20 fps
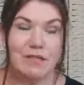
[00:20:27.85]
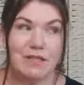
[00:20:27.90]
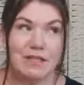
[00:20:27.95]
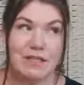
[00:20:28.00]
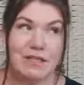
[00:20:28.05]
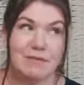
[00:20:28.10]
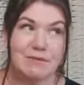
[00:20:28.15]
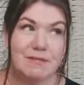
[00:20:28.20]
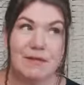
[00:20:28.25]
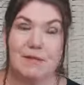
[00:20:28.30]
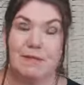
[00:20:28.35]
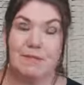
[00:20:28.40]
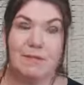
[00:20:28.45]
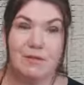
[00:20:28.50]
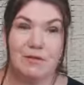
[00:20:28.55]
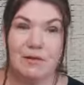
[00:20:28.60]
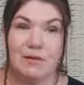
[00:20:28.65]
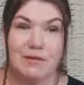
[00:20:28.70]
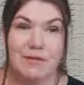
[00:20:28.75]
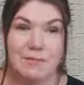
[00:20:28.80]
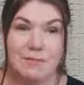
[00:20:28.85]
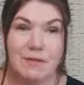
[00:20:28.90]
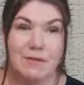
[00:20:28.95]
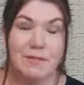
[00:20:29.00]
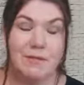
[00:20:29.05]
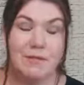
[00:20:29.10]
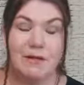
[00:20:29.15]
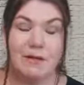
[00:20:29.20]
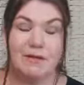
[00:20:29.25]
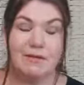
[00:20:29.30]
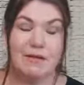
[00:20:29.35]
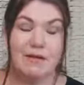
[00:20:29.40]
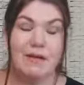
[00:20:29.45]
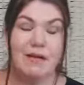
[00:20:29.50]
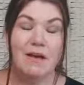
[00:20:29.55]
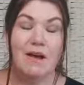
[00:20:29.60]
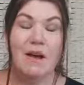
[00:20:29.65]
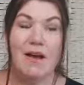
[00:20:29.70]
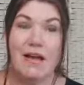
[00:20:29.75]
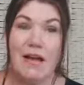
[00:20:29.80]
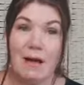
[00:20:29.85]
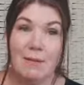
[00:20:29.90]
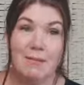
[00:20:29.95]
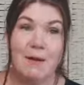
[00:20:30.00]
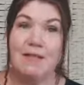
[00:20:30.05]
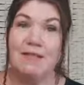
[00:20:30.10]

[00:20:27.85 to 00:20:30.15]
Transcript: I keep saying I'm not going to be, but I am,